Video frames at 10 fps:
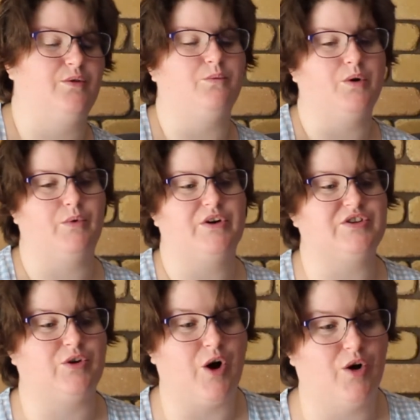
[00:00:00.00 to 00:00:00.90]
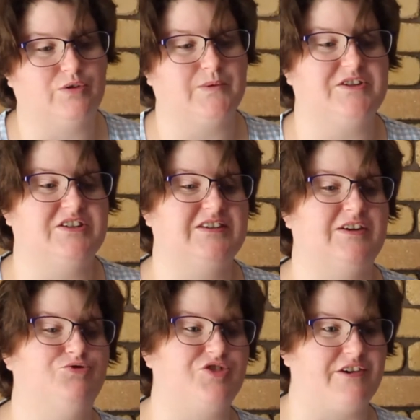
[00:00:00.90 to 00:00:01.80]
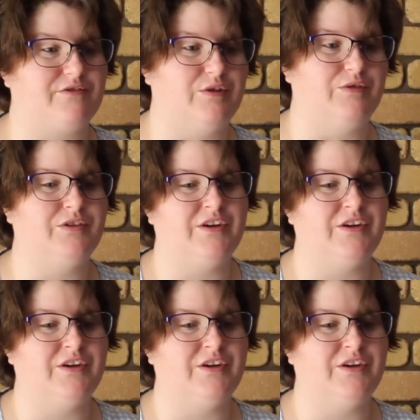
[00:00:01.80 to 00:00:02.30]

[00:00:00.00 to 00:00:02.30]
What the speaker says: Woolworths or Coles, which is our general